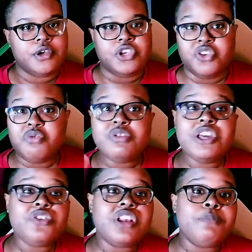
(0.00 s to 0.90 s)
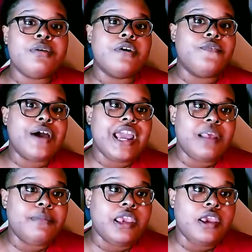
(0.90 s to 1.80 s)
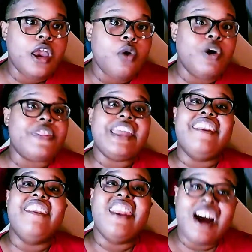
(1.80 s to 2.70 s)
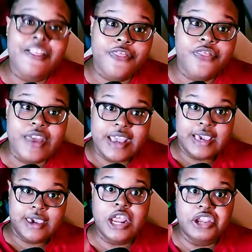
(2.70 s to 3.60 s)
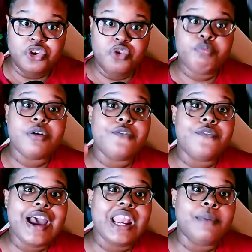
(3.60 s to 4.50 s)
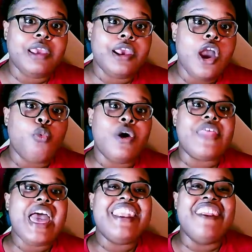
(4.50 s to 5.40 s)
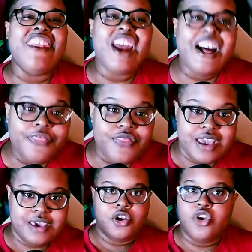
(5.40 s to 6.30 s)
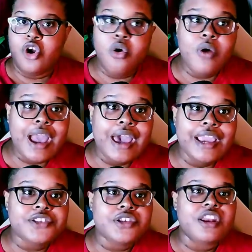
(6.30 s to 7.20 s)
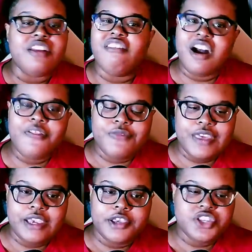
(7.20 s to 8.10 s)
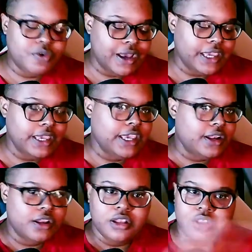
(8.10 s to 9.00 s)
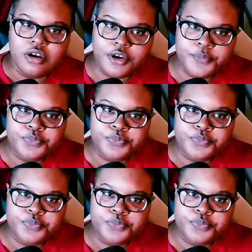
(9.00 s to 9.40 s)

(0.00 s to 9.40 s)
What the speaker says: You literally provided me with nothing. You provided me with nothing, no guides, nothing, so I can get a look,